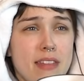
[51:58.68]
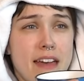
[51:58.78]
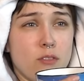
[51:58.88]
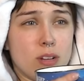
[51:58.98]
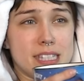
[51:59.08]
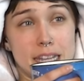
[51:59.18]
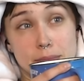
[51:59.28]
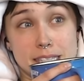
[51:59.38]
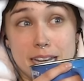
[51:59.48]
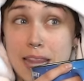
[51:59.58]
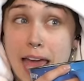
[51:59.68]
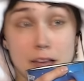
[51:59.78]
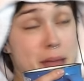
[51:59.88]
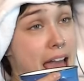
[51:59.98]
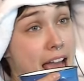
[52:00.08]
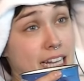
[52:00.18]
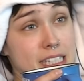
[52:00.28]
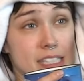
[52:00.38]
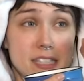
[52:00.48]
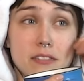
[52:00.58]
Everyone seems to like
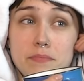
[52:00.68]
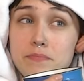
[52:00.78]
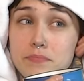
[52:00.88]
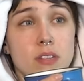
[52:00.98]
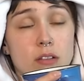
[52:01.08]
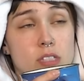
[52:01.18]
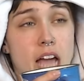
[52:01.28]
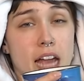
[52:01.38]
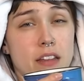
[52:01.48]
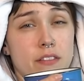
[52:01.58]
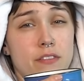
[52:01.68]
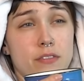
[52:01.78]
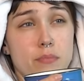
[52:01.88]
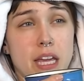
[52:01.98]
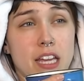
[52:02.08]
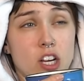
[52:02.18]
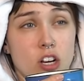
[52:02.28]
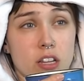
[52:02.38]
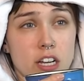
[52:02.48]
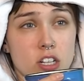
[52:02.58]
Max, who's kind of mean
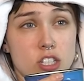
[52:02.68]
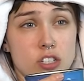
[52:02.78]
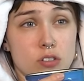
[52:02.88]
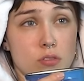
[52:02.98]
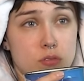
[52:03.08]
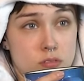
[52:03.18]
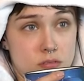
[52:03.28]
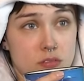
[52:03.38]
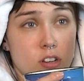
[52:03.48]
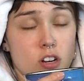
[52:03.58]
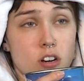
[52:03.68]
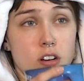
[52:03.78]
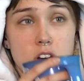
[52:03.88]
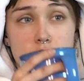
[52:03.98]
earlier to her.